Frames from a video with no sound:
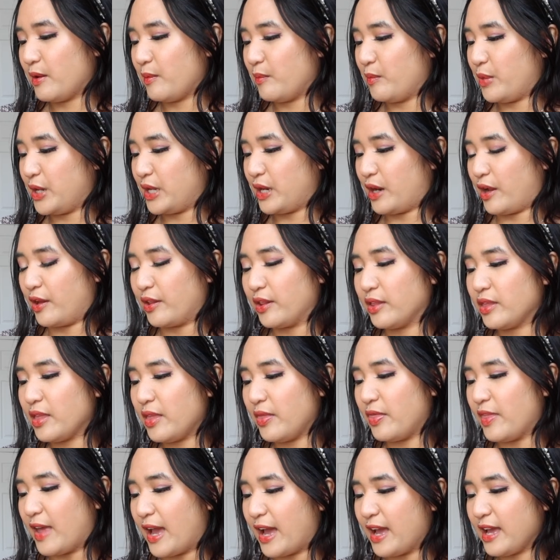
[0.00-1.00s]
But other
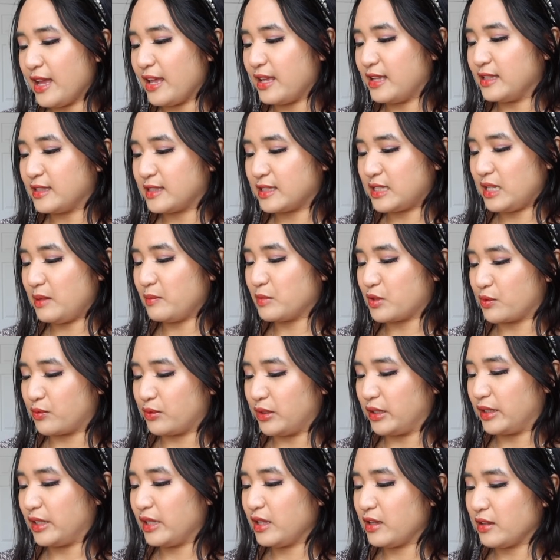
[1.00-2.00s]
than that, it seems
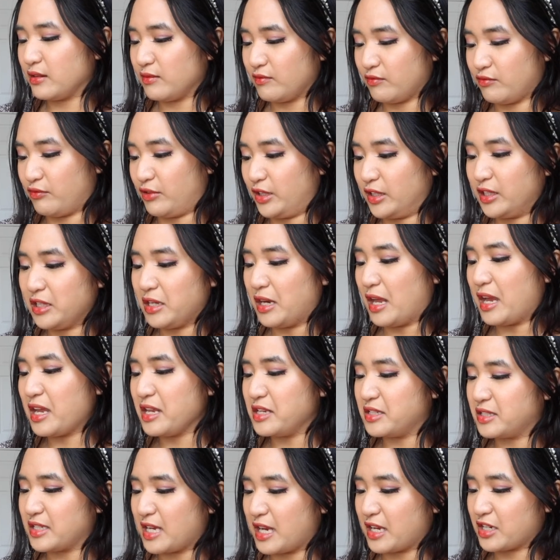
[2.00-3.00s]
really, really
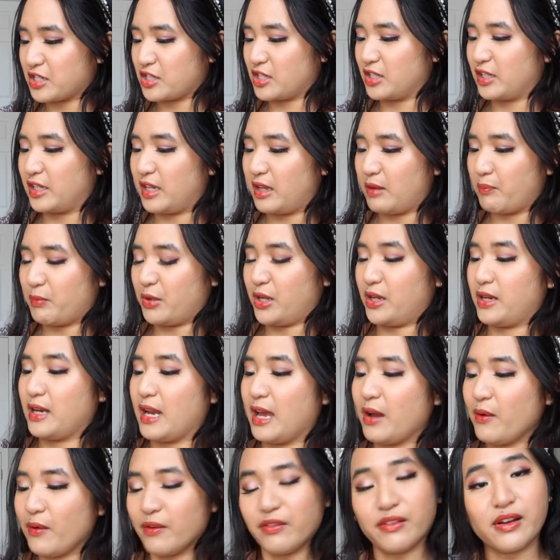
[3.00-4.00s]
nice actually. But
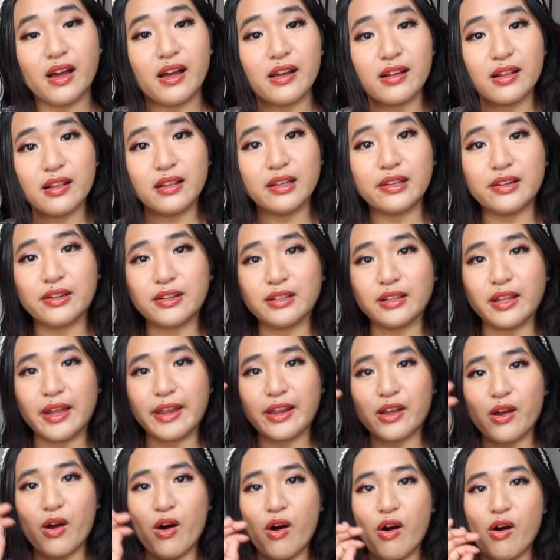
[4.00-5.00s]
now I've got glitter
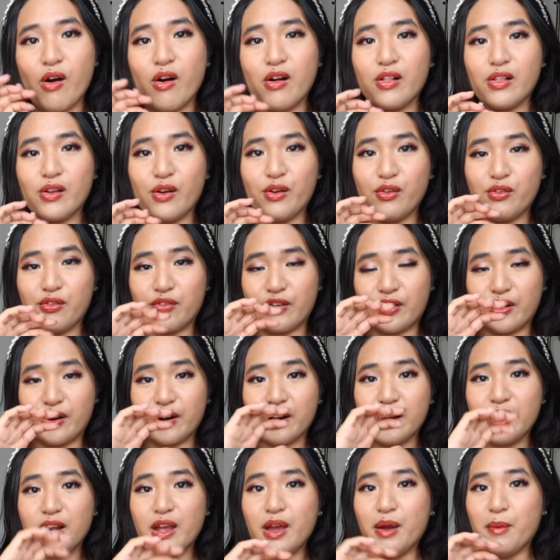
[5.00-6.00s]
like all over
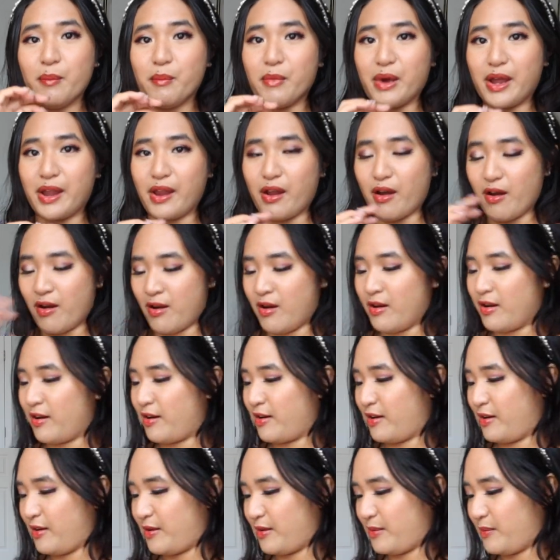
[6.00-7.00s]
my
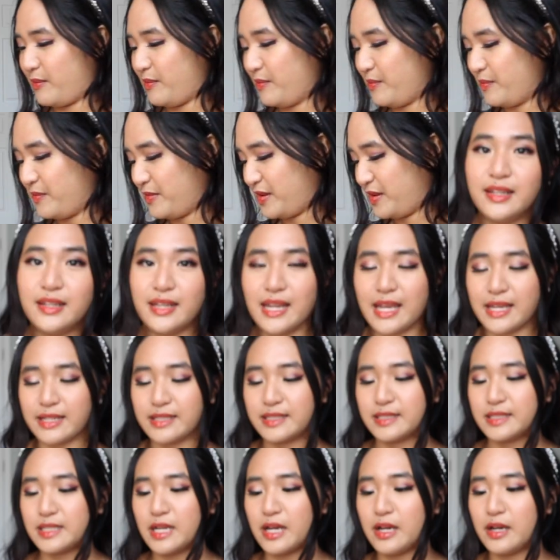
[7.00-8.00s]
arm.
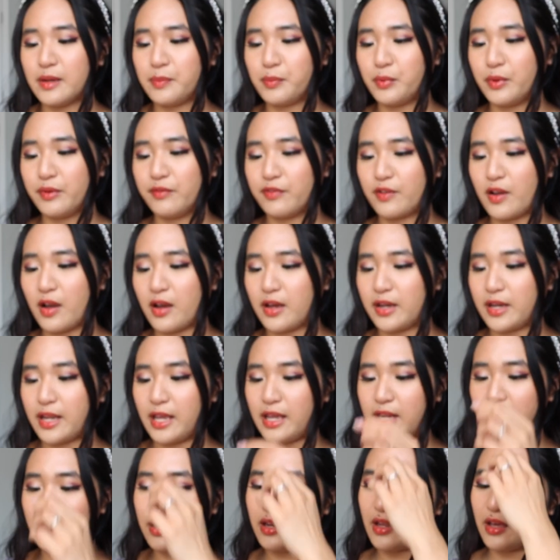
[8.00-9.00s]
Next up, we've got
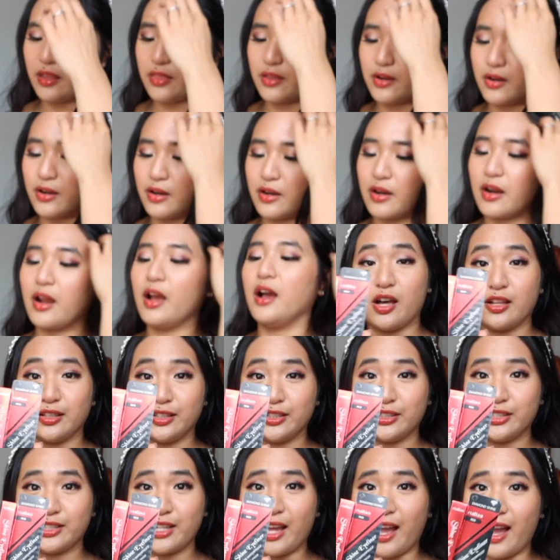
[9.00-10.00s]
another colored